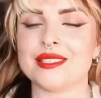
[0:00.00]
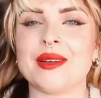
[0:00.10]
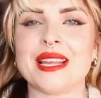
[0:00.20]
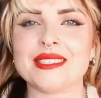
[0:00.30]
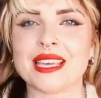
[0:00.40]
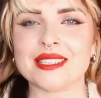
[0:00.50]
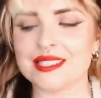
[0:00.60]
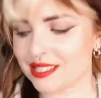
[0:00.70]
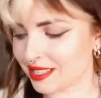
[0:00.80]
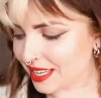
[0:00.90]
So let's get
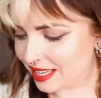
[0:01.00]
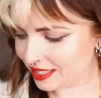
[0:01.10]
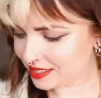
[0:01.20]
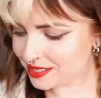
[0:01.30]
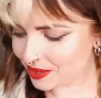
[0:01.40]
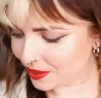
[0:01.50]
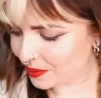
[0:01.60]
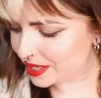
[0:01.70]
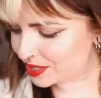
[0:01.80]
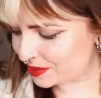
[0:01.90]
stuck in. So
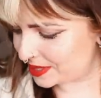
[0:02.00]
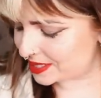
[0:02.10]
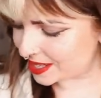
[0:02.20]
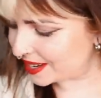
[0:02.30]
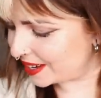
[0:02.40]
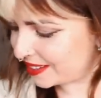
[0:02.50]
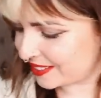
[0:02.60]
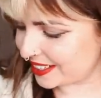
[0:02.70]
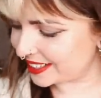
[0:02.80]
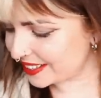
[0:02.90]
where should we start?
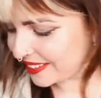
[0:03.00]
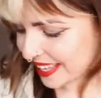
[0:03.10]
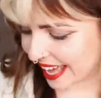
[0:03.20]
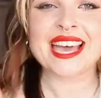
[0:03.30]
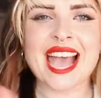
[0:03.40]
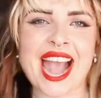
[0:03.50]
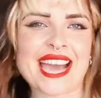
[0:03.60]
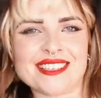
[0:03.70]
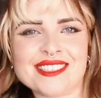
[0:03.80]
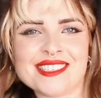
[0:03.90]
Right, okay.
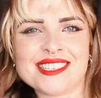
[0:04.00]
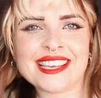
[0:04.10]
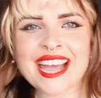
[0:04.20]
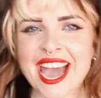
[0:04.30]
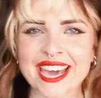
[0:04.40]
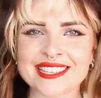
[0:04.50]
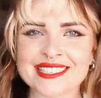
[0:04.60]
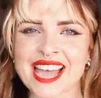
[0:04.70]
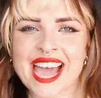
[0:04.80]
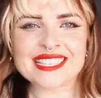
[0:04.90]
Hats,
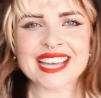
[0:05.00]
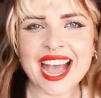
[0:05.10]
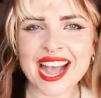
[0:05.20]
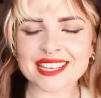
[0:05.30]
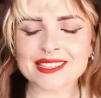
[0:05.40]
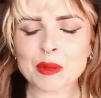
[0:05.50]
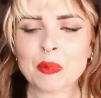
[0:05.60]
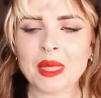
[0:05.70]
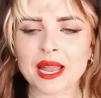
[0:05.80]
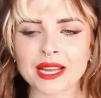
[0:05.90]
hats, hats, hats.
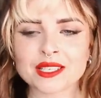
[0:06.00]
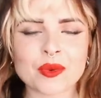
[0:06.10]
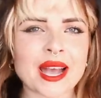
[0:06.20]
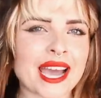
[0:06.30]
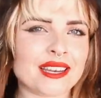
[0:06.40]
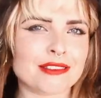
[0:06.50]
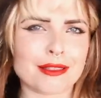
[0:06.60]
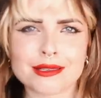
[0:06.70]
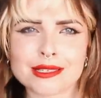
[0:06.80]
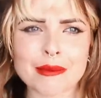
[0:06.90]
I like to wear hats
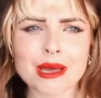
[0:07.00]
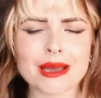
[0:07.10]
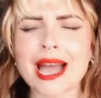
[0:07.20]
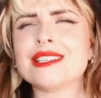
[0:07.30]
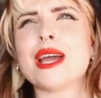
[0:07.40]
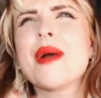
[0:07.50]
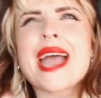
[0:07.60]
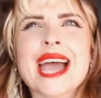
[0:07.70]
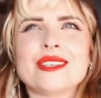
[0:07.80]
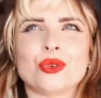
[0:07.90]
in the summer. Actually, I wear
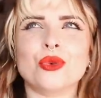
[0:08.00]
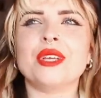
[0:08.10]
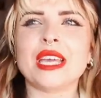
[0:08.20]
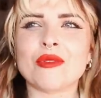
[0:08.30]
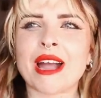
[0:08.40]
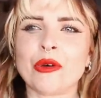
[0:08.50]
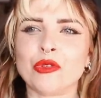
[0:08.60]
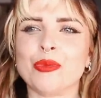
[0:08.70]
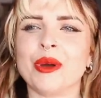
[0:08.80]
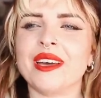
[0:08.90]
hats all year
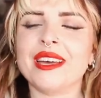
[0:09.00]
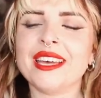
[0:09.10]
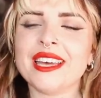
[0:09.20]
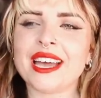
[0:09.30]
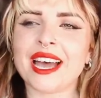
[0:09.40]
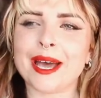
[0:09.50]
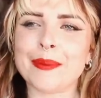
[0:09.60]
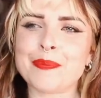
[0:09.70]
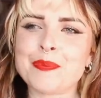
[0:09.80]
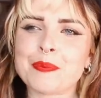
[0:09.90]
round, but
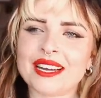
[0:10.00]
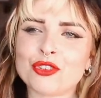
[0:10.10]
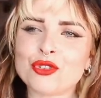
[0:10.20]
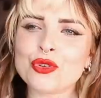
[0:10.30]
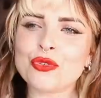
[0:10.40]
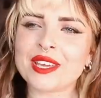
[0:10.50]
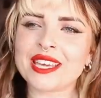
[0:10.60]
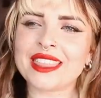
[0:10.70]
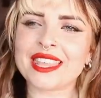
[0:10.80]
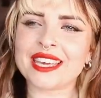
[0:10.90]
I do
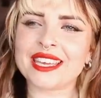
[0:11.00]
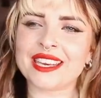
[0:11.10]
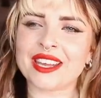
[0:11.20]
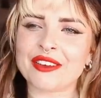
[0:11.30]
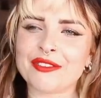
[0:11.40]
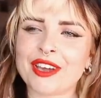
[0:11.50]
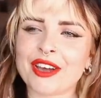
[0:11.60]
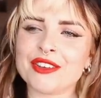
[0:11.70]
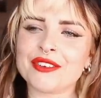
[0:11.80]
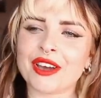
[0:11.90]
think that, you know, if
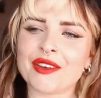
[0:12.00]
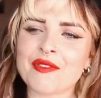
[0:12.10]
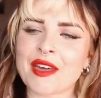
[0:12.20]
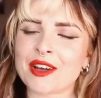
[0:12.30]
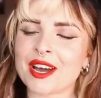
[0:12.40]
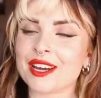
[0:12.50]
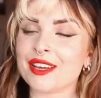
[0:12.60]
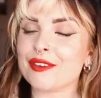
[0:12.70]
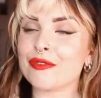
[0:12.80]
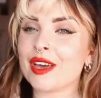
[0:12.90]
you're going for that kind
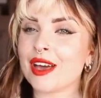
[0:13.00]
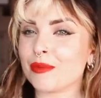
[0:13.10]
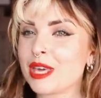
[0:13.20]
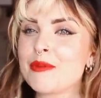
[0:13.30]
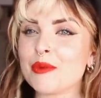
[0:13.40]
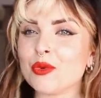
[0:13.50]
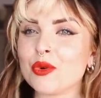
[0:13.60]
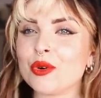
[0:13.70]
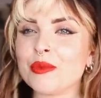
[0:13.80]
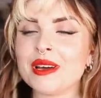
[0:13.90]
of, I'm keeping
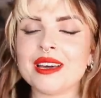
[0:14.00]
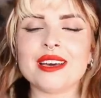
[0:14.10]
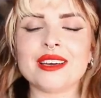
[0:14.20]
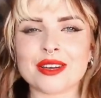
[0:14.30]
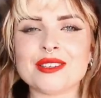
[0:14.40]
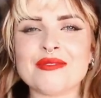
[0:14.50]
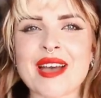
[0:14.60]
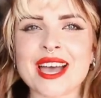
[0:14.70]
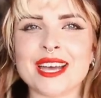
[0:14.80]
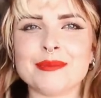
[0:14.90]
warm, cozy
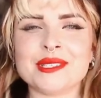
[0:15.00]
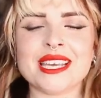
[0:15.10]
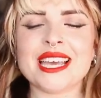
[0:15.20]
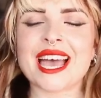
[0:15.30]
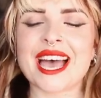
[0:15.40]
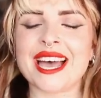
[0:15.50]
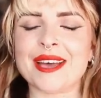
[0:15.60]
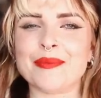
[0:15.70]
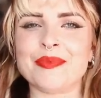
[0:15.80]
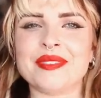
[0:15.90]
vibes,
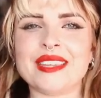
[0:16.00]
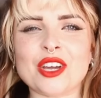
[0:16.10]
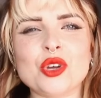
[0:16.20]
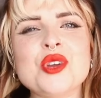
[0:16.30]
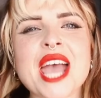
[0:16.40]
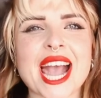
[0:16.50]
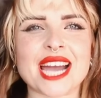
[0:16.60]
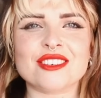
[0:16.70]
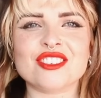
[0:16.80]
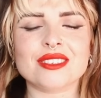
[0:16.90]
a good
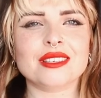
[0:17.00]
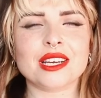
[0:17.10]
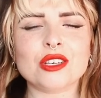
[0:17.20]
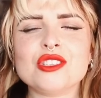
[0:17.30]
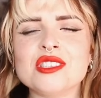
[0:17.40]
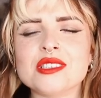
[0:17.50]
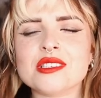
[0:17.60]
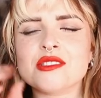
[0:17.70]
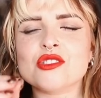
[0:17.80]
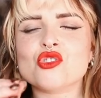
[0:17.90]
hat, a good
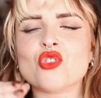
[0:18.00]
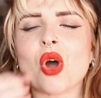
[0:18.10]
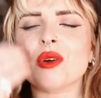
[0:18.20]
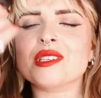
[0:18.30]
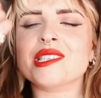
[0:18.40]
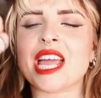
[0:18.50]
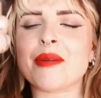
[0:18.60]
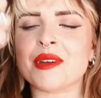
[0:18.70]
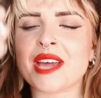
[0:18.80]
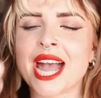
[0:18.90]
strong
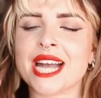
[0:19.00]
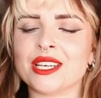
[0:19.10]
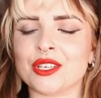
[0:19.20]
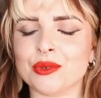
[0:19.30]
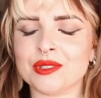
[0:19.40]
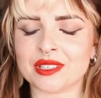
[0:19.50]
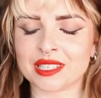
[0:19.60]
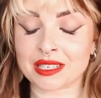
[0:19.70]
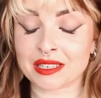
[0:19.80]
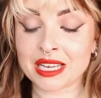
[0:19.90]
statement hat
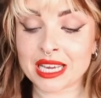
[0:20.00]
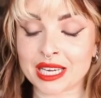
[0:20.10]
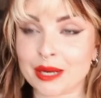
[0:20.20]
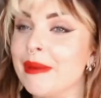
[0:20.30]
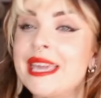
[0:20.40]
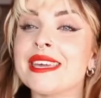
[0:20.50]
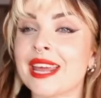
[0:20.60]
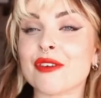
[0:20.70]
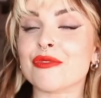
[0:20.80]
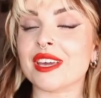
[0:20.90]
can make an
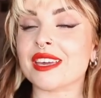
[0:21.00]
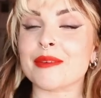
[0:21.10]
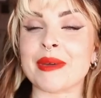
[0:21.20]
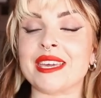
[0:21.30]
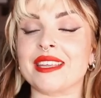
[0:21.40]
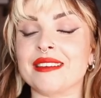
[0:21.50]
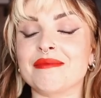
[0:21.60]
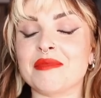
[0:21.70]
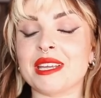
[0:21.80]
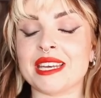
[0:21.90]
outfit,
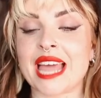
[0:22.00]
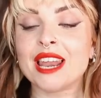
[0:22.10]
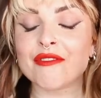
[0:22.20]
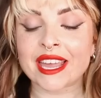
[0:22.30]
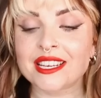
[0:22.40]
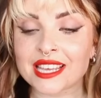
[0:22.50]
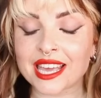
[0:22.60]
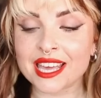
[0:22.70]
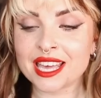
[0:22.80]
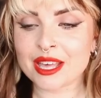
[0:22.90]
it can elevate
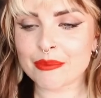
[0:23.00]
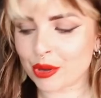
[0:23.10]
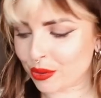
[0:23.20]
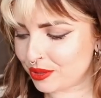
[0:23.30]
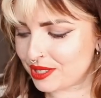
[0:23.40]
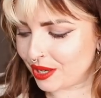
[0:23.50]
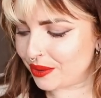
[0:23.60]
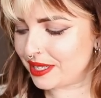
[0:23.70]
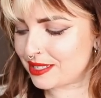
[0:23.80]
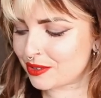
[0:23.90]
it, but also
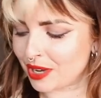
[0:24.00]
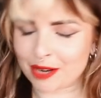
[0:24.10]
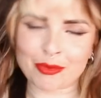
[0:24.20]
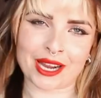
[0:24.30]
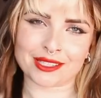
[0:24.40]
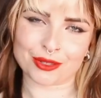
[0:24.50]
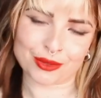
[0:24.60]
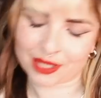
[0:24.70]
it's kind of practical.